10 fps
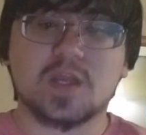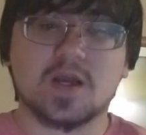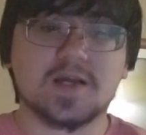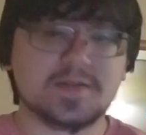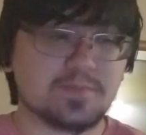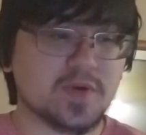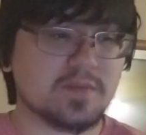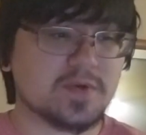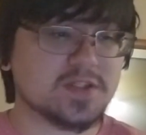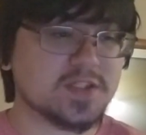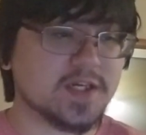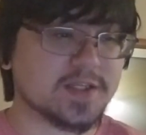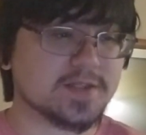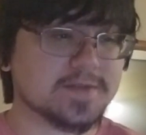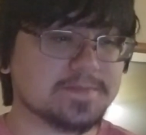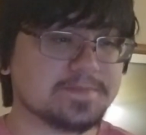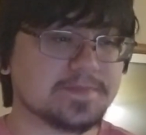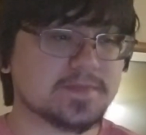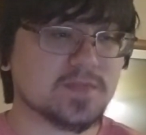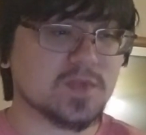that's pretty much it.
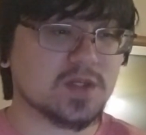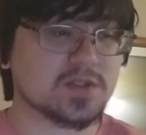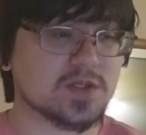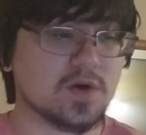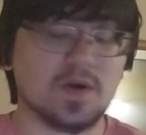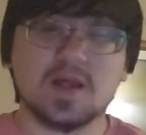So,